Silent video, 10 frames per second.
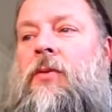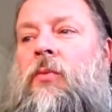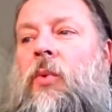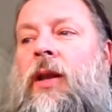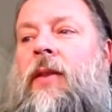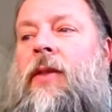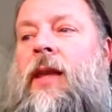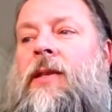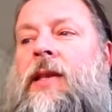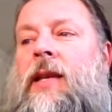One of the
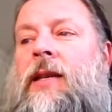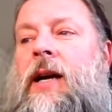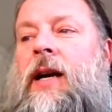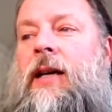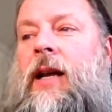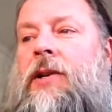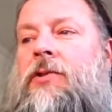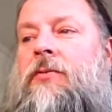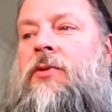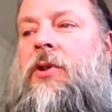things that, I got to
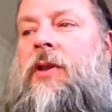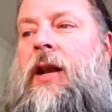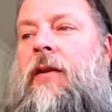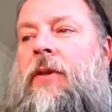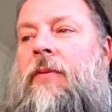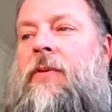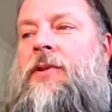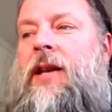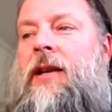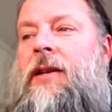turn that off there for a
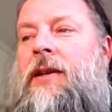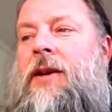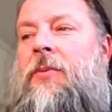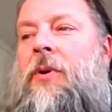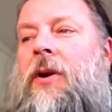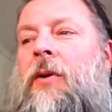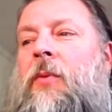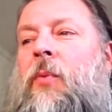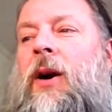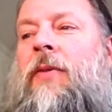second.
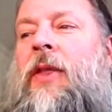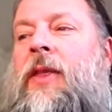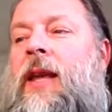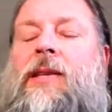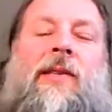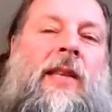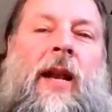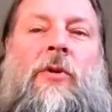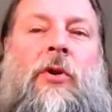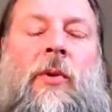One of the things is
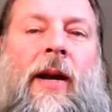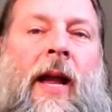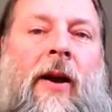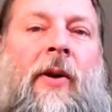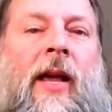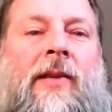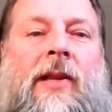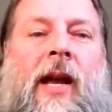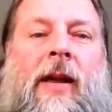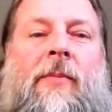that I'm doing right now is
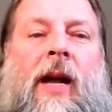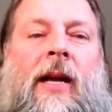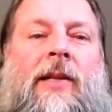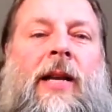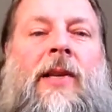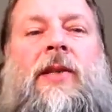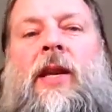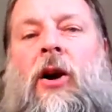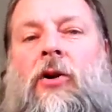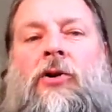I'm
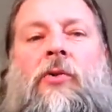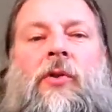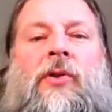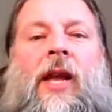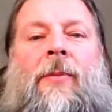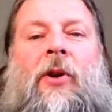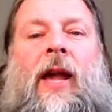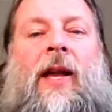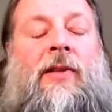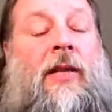testing our dual
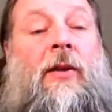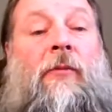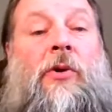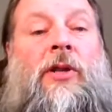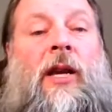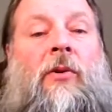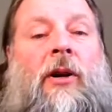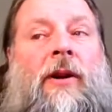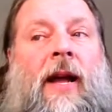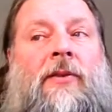simulcast. That's the first thing I
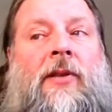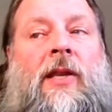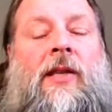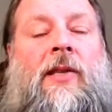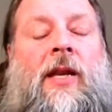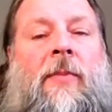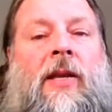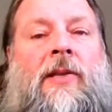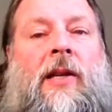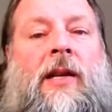want to announce, is that this
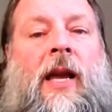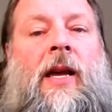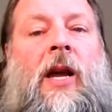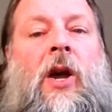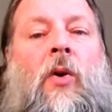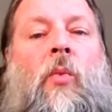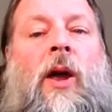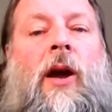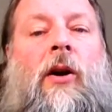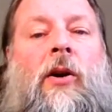coming Sunday
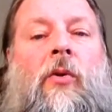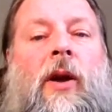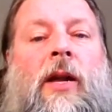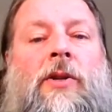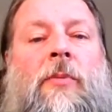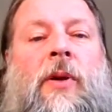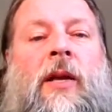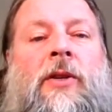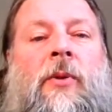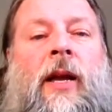we are going to
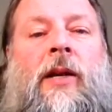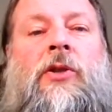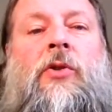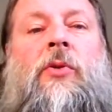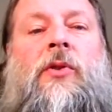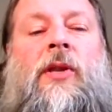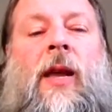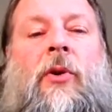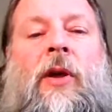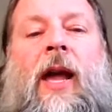be doing a dual
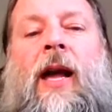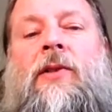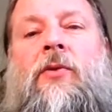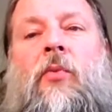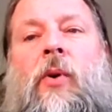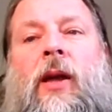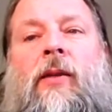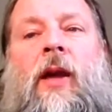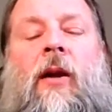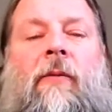simulcast
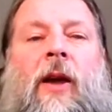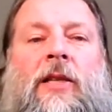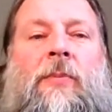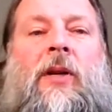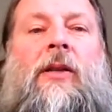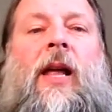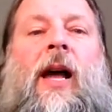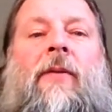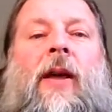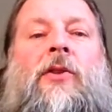with Facebook
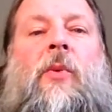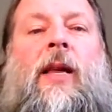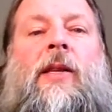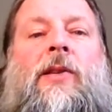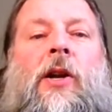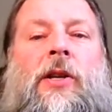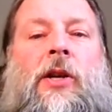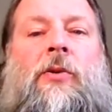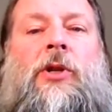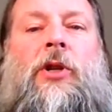Live as well as on
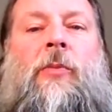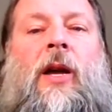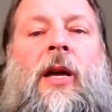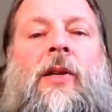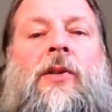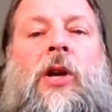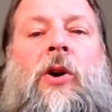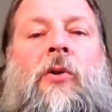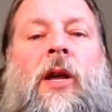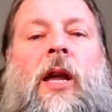YouTube.
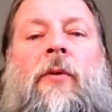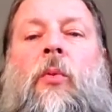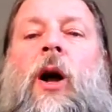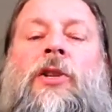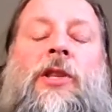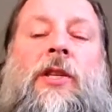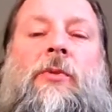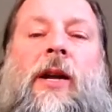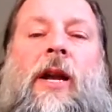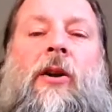So if you're watching this
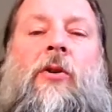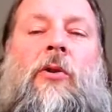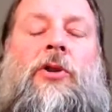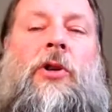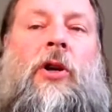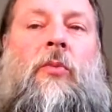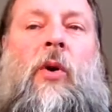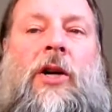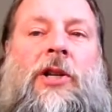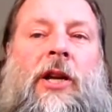right now, of course, you're
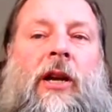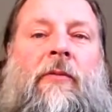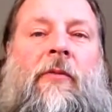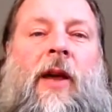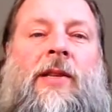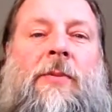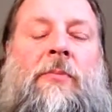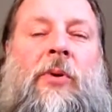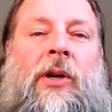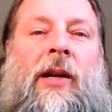watching it on
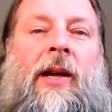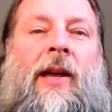Facebook,